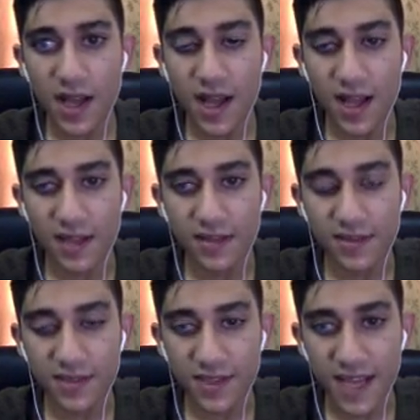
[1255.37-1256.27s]
and
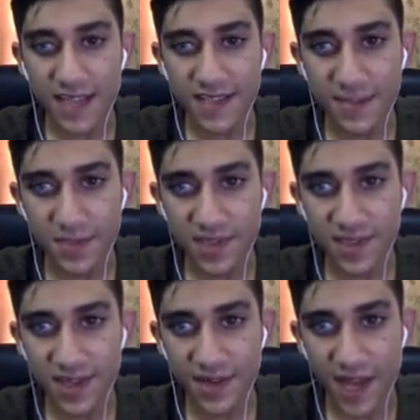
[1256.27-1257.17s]
it accepts an
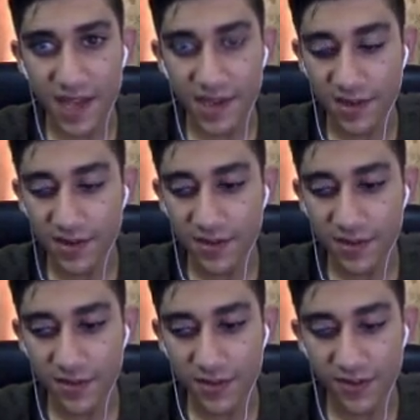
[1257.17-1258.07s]
array
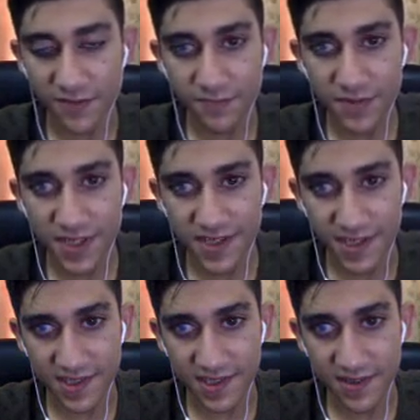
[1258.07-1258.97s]
of
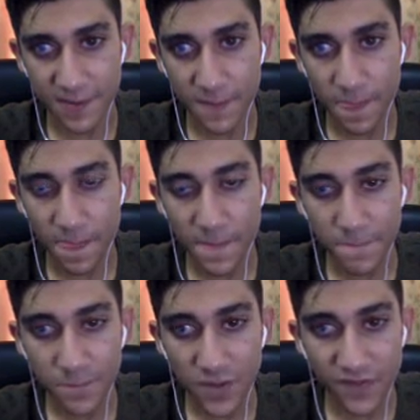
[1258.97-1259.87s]
presets.
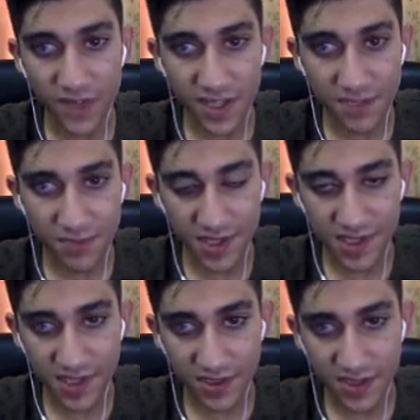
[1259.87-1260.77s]
The first
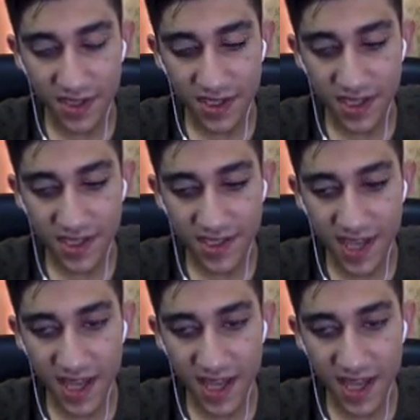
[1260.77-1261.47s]
preset is